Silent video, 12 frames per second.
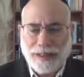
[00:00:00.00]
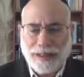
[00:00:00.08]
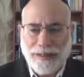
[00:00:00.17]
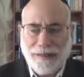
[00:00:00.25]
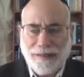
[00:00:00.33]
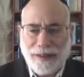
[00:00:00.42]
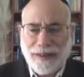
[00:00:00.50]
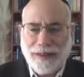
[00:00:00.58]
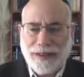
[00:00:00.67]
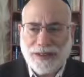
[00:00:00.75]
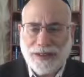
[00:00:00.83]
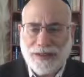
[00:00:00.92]
Okay?
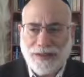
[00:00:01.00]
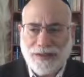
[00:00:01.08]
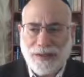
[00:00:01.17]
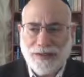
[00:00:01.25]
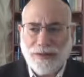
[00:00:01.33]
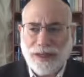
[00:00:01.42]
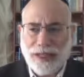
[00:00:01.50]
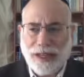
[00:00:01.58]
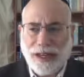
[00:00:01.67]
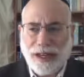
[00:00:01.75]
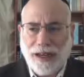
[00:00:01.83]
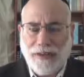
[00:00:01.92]
The
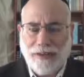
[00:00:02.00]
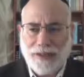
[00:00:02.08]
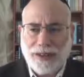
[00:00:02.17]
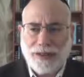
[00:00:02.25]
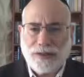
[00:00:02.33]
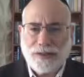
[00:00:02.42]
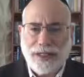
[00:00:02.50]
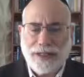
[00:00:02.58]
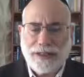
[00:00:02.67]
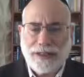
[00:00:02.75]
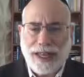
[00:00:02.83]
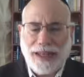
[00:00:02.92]
story of the
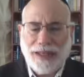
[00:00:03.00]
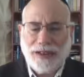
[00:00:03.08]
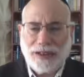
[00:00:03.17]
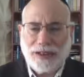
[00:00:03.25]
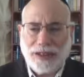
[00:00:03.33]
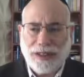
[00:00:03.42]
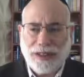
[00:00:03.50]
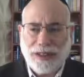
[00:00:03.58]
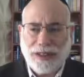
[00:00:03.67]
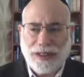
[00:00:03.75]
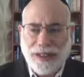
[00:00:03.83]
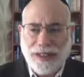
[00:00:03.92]

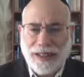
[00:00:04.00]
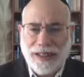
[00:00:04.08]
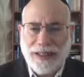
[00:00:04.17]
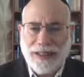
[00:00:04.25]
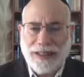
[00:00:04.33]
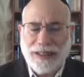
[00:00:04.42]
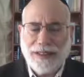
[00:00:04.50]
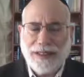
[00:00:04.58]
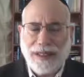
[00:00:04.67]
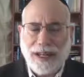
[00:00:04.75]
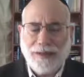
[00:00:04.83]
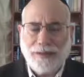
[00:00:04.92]
translation
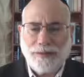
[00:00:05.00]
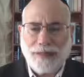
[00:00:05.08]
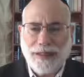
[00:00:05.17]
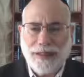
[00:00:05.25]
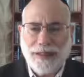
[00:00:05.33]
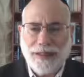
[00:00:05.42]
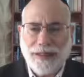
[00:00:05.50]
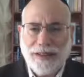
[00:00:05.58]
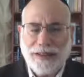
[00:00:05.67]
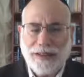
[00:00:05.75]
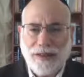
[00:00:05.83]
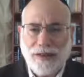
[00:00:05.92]
is, um,
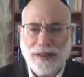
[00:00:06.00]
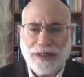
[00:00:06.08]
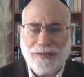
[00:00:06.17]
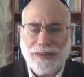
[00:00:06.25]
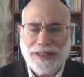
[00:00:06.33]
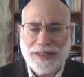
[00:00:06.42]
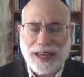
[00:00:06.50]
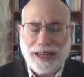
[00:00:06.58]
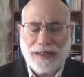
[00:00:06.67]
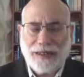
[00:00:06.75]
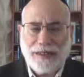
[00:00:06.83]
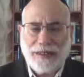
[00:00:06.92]
is told in
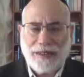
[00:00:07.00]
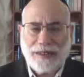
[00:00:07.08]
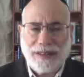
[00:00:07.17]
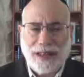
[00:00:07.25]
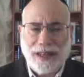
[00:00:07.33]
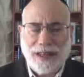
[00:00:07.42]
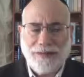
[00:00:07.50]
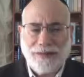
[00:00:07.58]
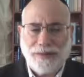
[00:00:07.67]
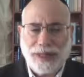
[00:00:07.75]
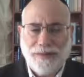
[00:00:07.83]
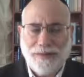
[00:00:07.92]
Masechta's
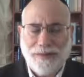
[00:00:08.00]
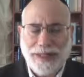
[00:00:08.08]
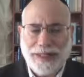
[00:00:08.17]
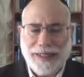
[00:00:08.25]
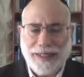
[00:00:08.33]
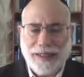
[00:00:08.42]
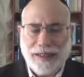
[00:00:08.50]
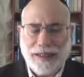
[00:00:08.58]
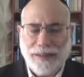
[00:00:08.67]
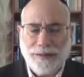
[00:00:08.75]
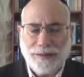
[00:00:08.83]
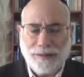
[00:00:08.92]
um,
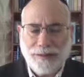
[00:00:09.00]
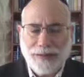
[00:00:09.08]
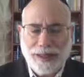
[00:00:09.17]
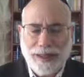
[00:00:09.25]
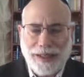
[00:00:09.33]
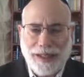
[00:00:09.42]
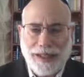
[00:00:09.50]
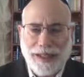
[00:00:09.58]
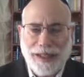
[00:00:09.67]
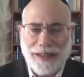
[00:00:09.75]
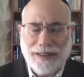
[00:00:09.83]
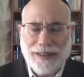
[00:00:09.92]
Megillah,
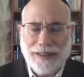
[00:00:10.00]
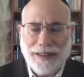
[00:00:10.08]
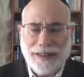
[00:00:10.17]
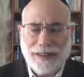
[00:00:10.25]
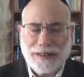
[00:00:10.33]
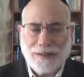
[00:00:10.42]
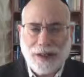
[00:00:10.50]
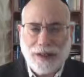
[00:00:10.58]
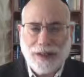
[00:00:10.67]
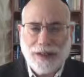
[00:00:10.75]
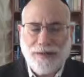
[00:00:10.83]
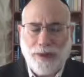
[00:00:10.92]
and it's
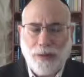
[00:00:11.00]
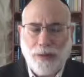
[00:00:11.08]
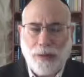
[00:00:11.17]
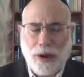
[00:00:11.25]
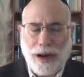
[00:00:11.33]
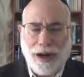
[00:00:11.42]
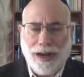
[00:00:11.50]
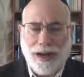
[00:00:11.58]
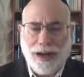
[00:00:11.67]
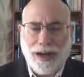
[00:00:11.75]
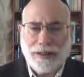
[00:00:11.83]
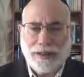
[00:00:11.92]
part of a
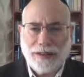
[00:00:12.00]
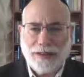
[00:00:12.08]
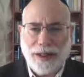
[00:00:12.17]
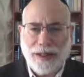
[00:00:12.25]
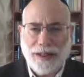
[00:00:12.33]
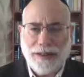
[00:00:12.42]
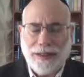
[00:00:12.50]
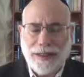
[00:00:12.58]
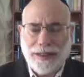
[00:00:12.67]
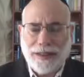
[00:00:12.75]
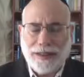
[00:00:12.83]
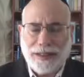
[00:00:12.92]
wider uh,
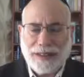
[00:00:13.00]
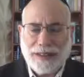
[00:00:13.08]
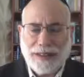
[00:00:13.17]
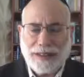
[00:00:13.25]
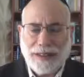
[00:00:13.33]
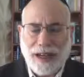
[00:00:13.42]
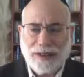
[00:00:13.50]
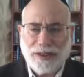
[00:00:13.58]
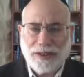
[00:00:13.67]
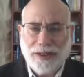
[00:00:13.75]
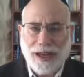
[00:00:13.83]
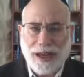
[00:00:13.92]

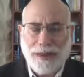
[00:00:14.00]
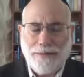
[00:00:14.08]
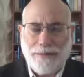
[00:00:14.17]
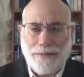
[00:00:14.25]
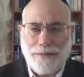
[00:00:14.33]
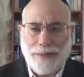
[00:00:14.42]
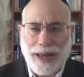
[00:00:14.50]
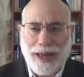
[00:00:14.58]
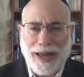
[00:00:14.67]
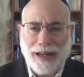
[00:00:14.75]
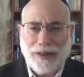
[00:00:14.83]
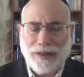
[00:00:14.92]
discussion
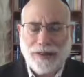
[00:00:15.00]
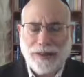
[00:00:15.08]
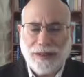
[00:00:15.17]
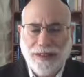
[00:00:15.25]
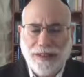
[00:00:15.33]
about